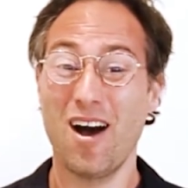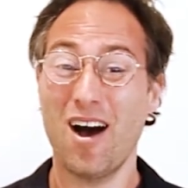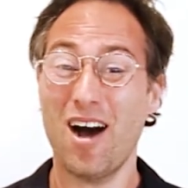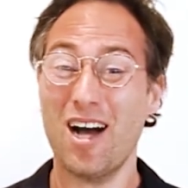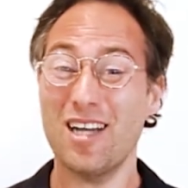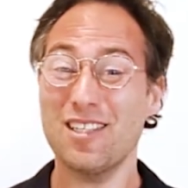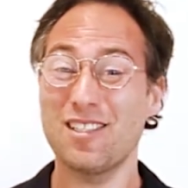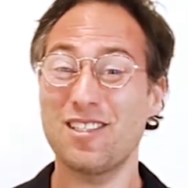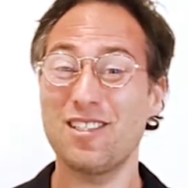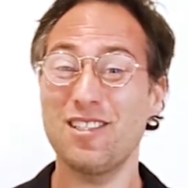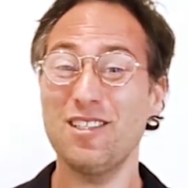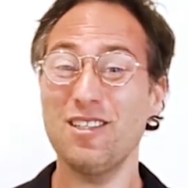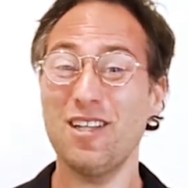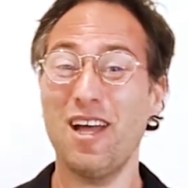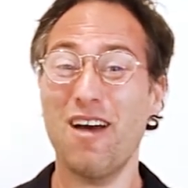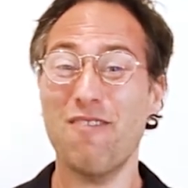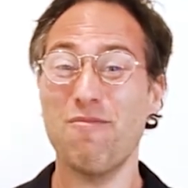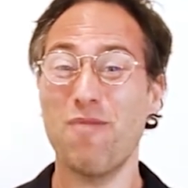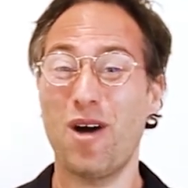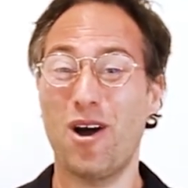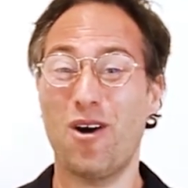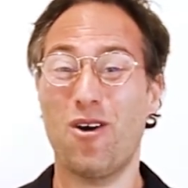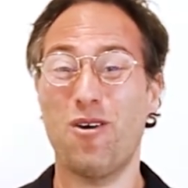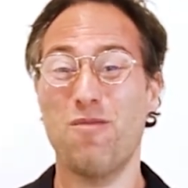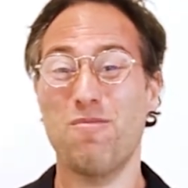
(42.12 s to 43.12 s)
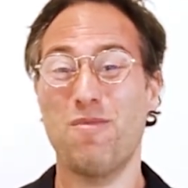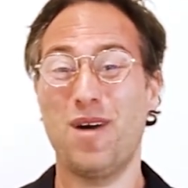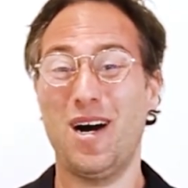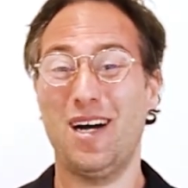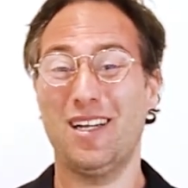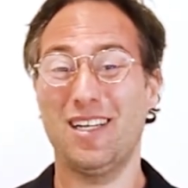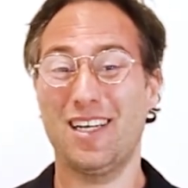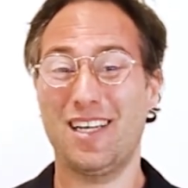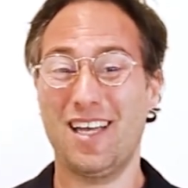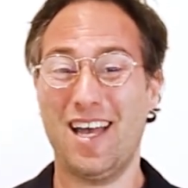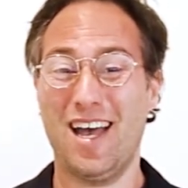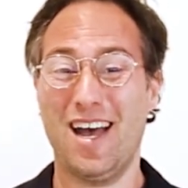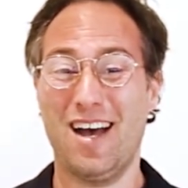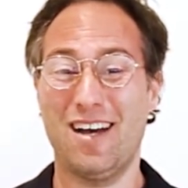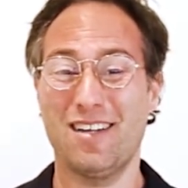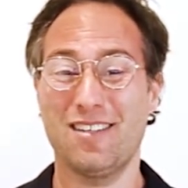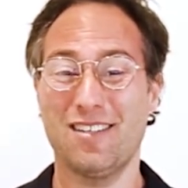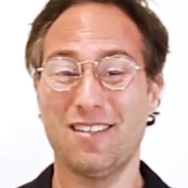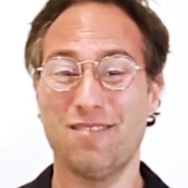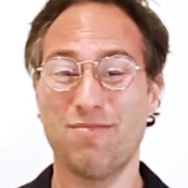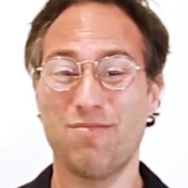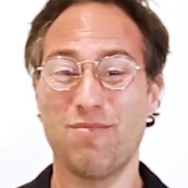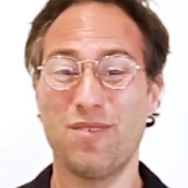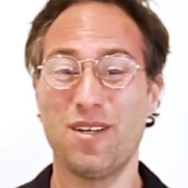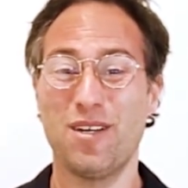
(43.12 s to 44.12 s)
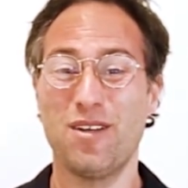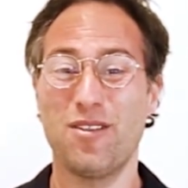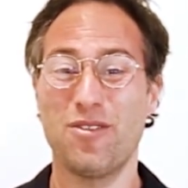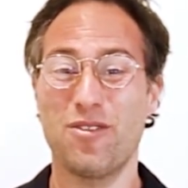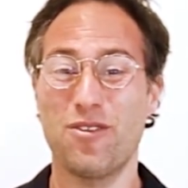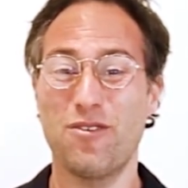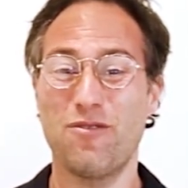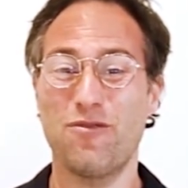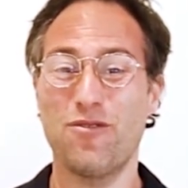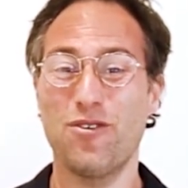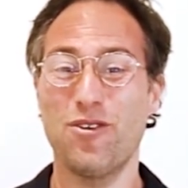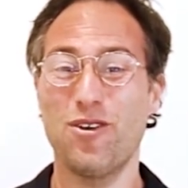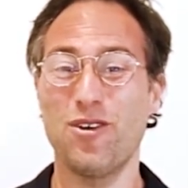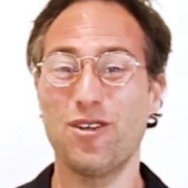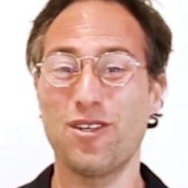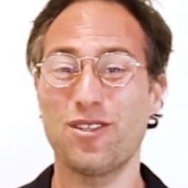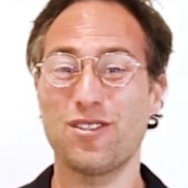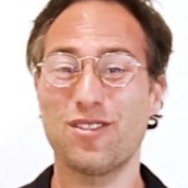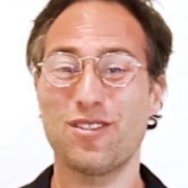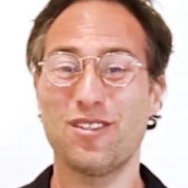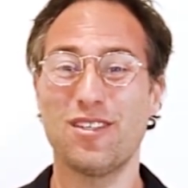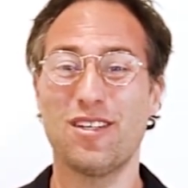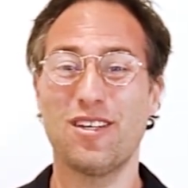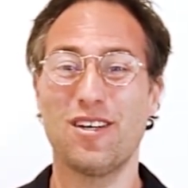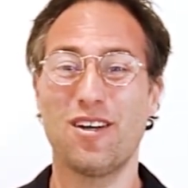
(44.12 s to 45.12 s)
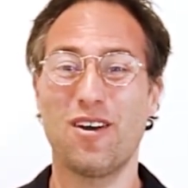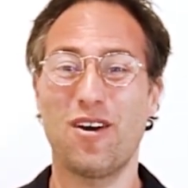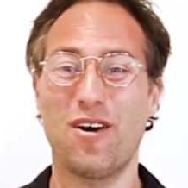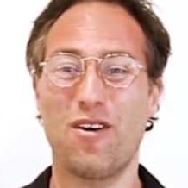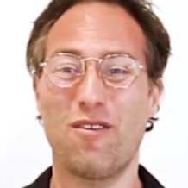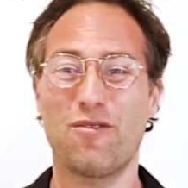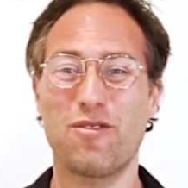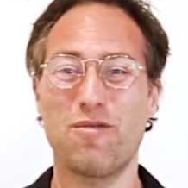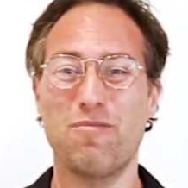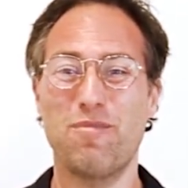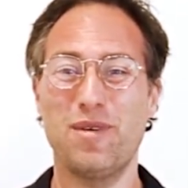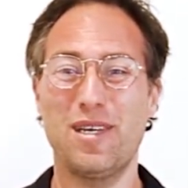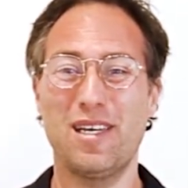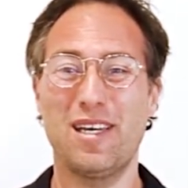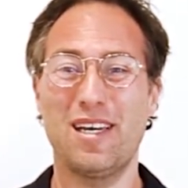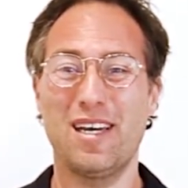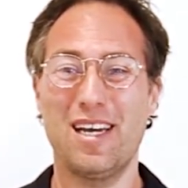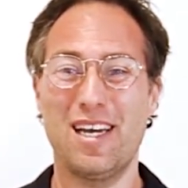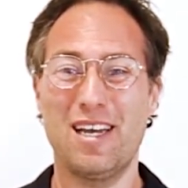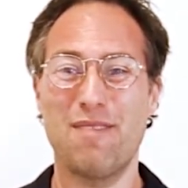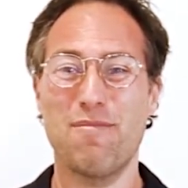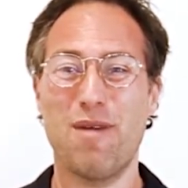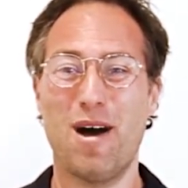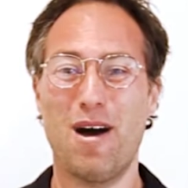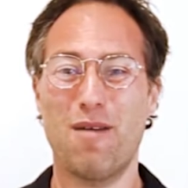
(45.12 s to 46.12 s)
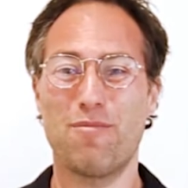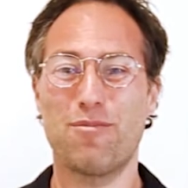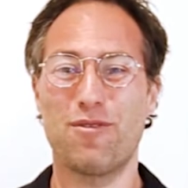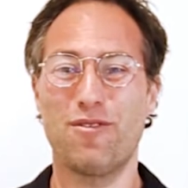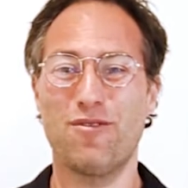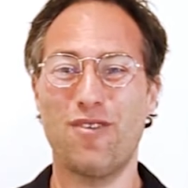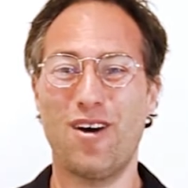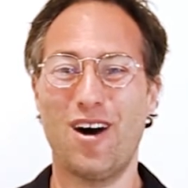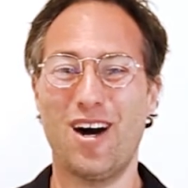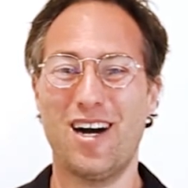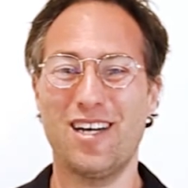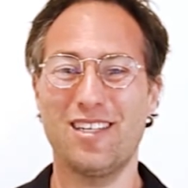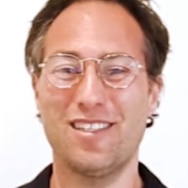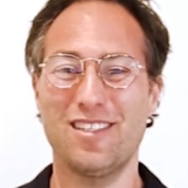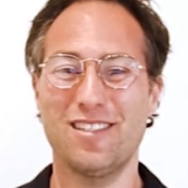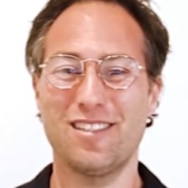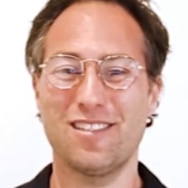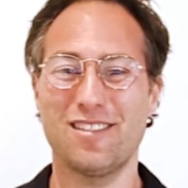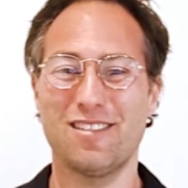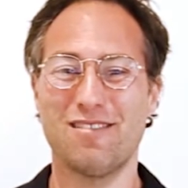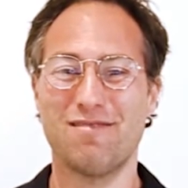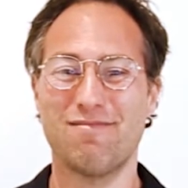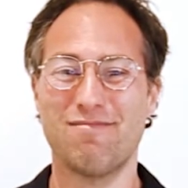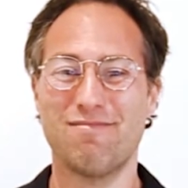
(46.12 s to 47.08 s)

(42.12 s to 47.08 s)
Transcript: I still have my Hotmail account, the first of the big email providers.